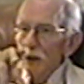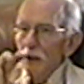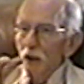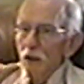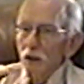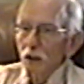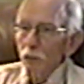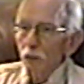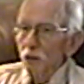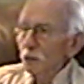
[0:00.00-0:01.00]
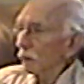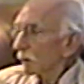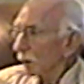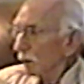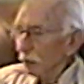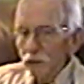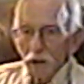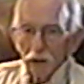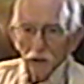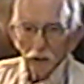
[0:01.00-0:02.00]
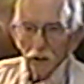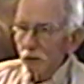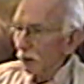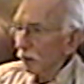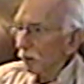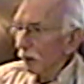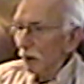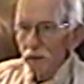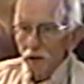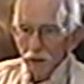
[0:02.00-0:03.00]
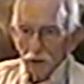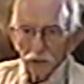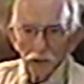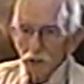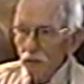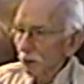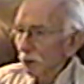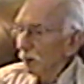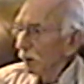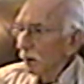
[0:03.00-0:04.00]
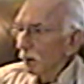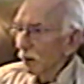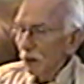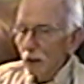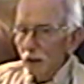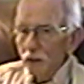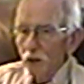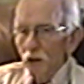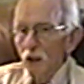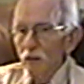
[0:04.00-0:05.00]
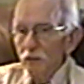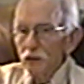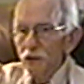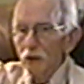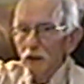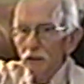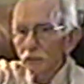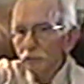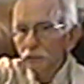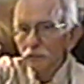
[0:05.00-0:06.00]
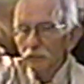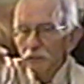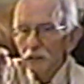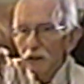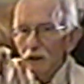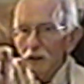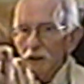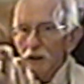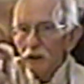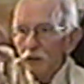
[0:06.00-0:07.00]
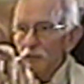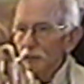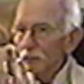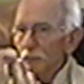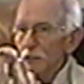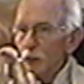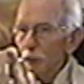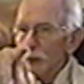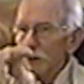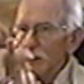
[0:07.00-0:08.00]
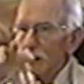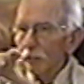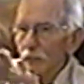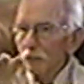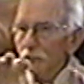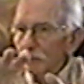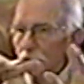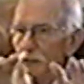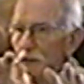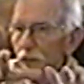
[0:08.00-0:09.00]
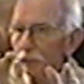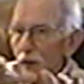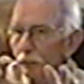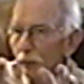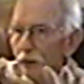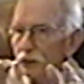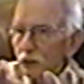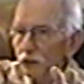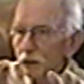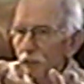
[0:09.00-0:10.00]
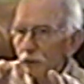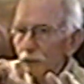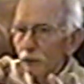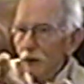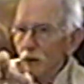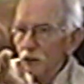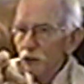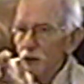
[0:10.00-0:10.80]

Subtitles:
And he was kind of looking like this, and then all of a sudden he picked up the vibrations of the fish